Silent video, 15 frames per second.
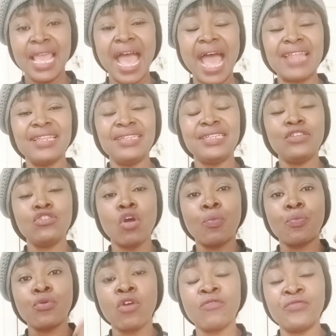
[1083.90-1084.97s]
And he did
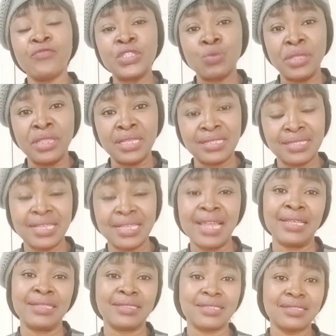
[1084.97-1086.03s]
not profit with this
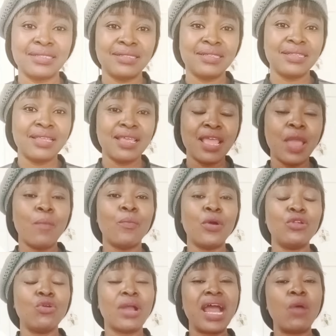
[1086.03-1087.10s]
talent.
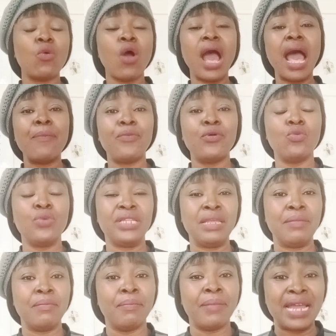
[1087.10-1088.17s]
But look at what happened with
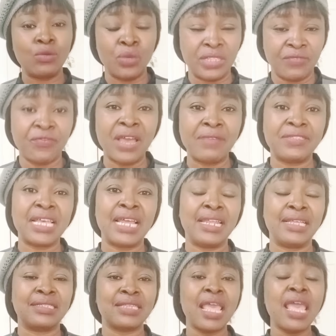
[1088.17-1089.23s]
the man with five
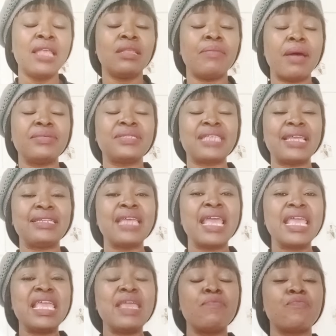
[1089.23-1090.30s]
talents. The Bible said
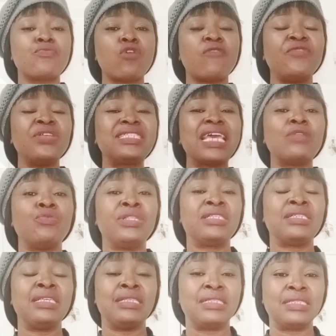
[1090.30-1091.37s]
he profited
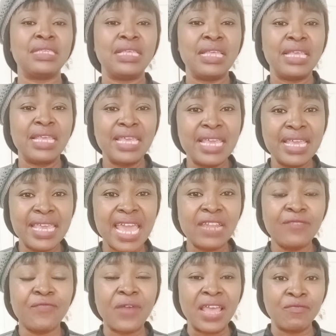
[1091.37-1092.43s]
with it. He
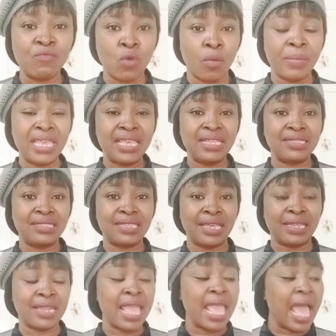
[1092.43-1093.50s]
gained five more, making
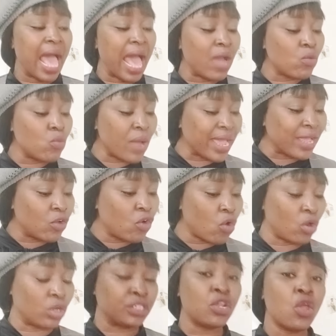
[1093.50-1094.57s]
ten. And when
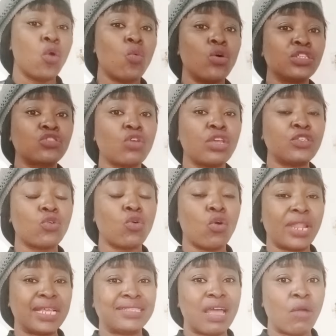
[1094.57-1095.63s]
God was going to
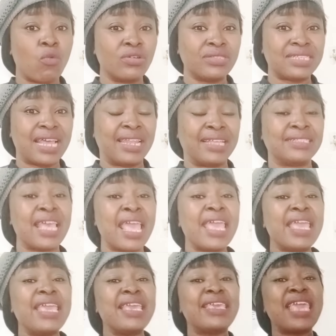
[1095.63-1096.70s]
collect that one talent,
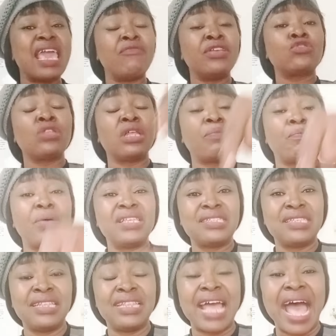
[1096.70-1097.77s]
he gave it to the
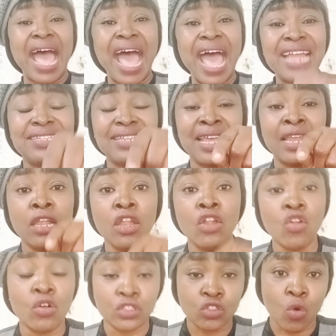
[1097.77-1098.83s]
person that had a
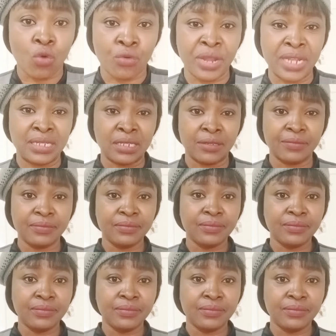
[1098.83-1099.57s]
lot already.